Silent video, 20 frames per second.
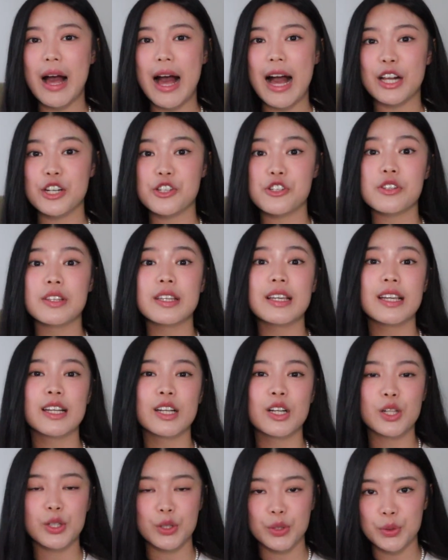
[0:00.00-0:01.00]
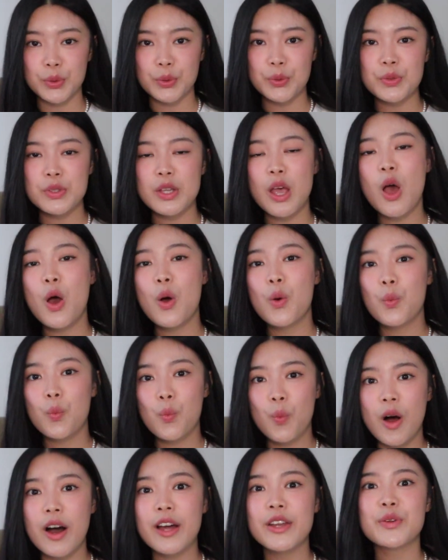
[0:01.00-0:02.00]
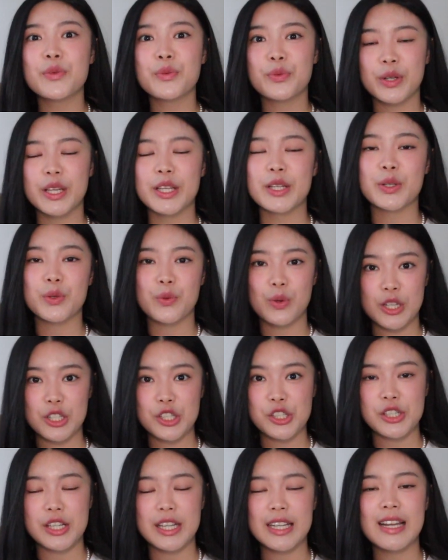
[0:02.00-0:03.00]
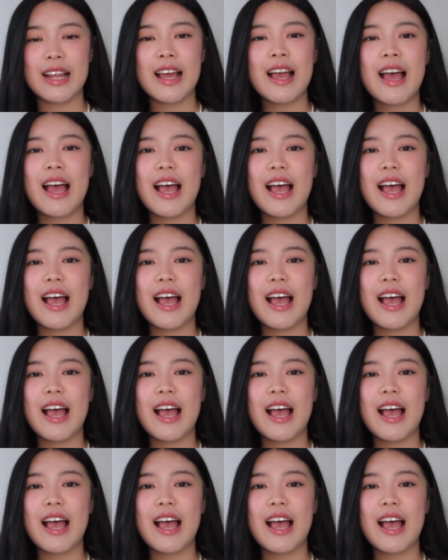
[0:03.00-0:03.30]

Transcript: actually includes one written question,